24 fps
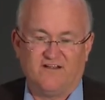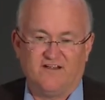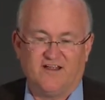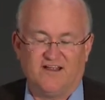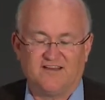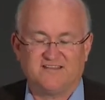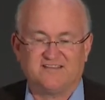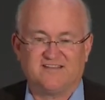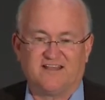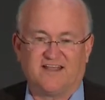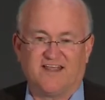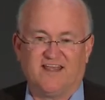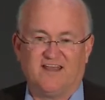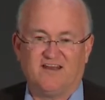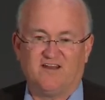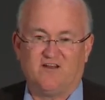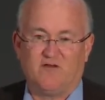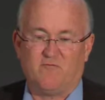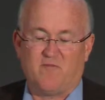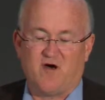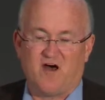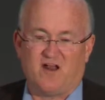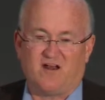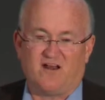It's the
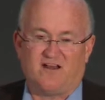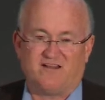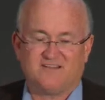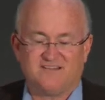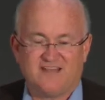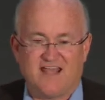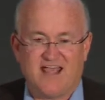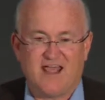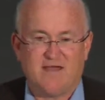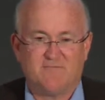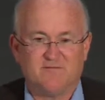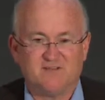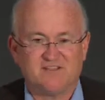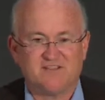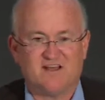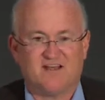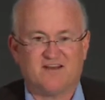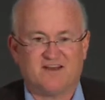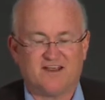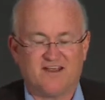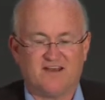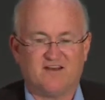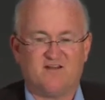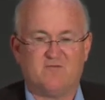Kindle model. It's the
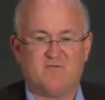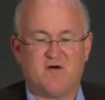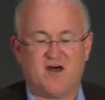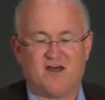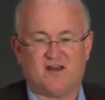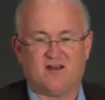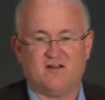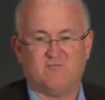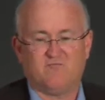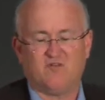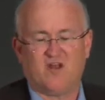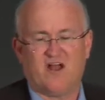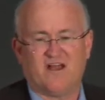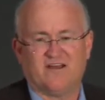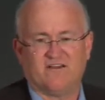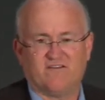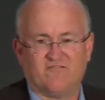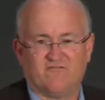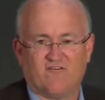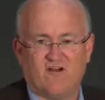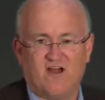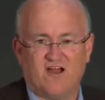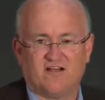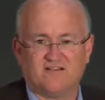Amazon Kindle model applied to
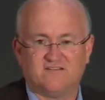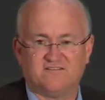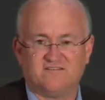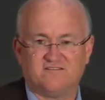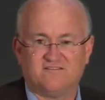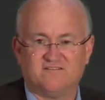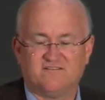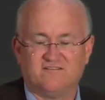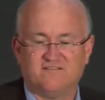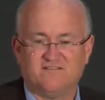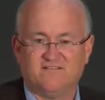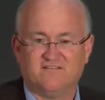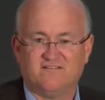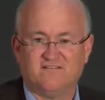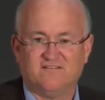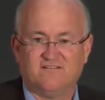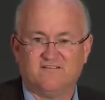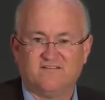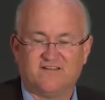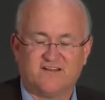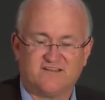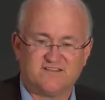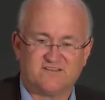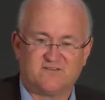drugs.
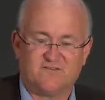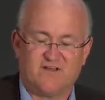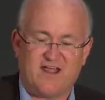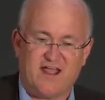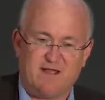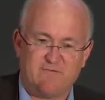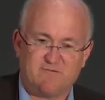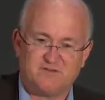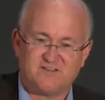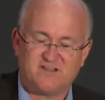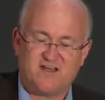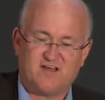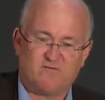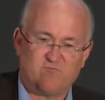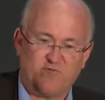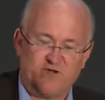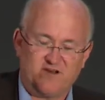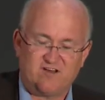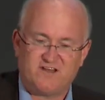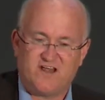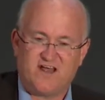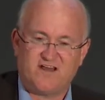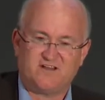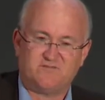It's the Amazon
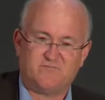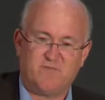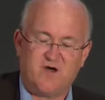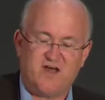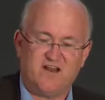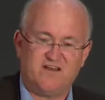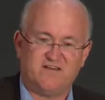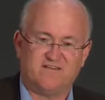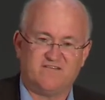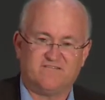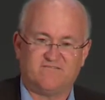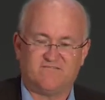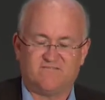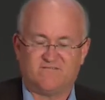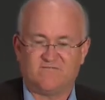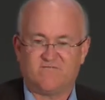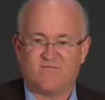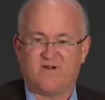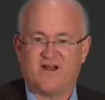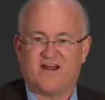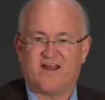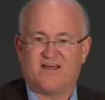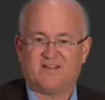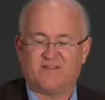one-touch button
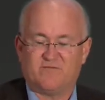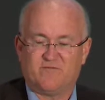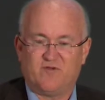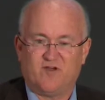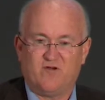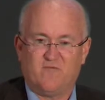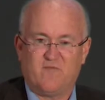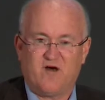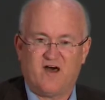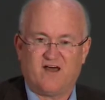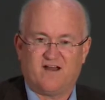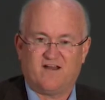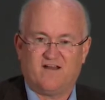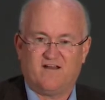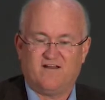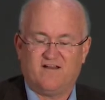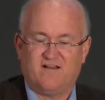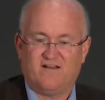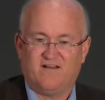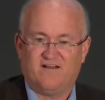right on the pill bottle.